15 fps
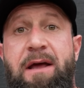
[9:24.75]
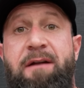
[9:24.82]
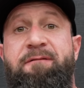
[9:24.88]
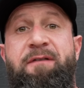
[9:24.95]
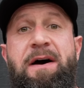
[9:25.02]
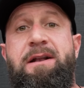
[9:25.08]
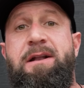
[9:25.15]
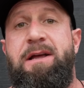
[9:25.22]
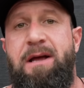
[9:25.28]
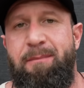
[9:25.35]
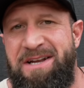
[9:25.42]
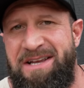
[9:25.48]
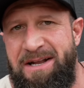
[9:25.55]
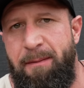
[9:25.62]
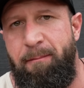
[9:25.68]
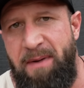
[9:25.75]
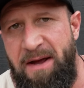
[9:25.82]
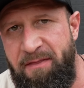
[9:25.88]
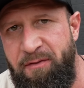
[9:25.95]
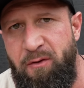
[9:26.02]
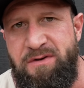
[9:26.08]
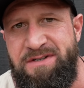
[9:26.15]
And finally, I'm gonna get a
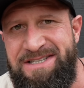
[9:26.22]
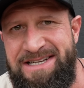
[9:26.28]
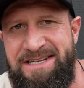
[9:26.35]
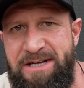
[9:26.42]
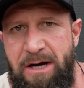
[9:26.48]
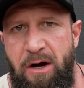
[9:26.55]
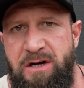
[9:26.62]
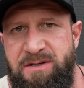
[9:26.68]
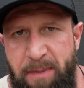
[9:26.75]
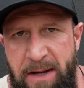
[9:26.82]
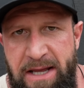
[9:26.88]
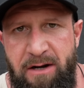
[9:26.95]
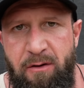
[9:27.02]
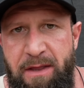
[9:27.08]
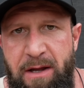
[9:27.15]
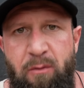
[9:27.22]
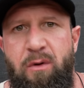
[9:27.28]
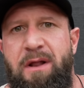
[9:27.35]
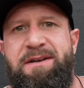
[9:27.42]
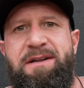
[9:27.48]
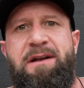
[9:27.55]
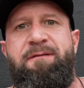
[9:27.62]
methyl detox panel that will
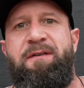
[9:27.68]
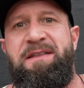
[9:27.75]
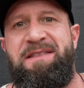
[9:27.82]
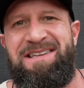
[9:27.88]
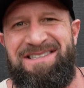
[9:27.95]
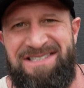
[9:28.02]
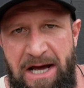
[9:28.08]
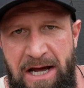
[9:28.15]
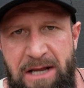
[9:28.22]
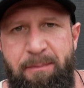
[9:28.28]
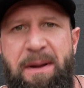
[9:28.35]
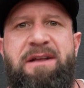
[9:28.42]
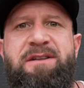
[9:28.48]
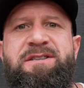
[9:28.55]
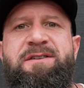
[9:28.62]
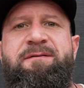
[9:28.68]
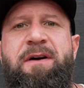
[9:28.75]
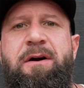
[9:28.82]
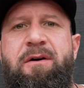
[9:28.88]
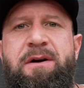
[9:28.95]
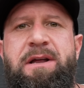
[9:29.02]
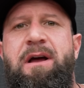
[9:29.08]
identify the type and
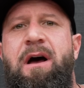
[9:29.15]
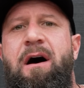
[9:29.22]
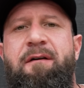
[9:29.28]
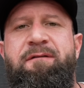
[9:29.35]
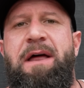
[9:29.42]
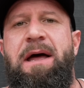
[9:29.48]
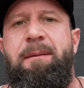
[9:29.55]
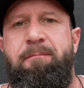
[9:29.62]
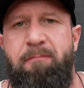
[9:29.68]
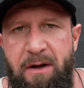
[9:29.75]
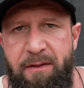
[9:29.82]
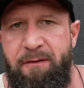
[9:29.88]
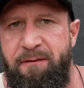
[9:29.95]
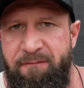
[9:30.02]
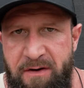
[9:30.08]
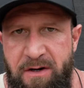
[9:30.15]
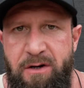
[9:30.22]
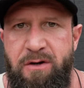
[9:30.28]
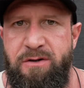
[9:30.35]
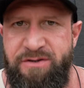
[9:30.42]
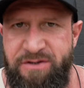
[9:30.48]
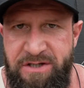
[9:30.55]
severity of that
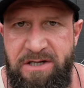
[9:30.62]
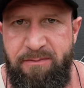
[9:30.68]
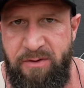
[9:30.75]
motherfucker gene